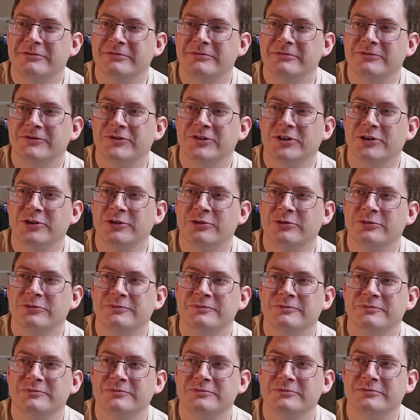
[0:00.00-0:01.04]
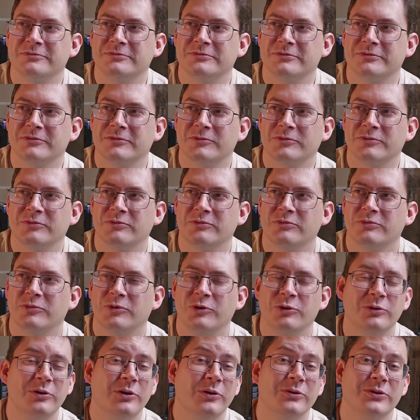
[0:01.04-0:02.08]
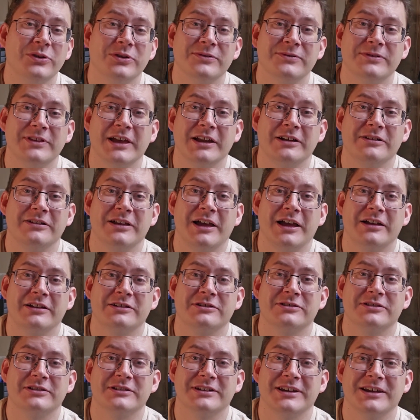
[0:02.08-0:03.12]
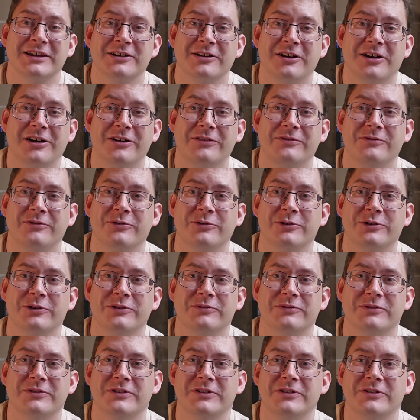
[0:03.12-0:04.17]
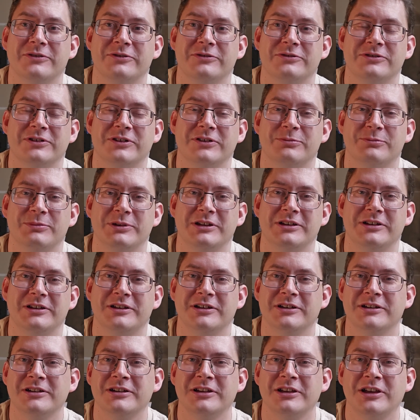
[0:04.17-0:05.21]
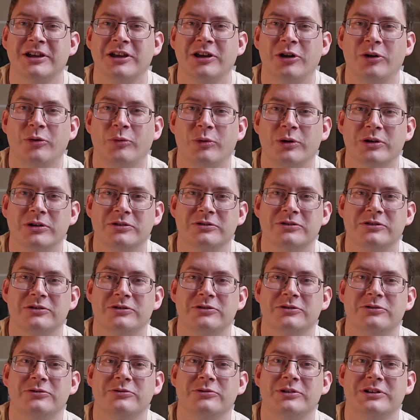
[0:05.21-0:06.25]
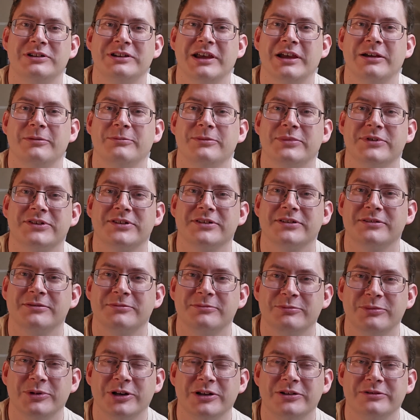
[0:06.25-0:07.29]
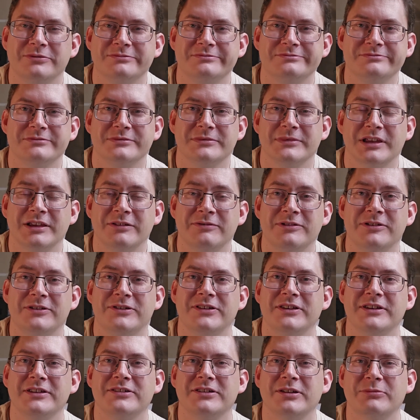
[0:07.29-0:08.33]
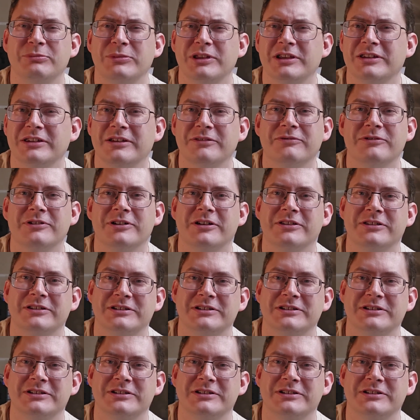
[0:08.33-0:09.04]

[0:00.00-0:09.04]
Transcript: So who knows if that'll actually take off or if it'll just be 1 or 2 attempts. But if you see something different on the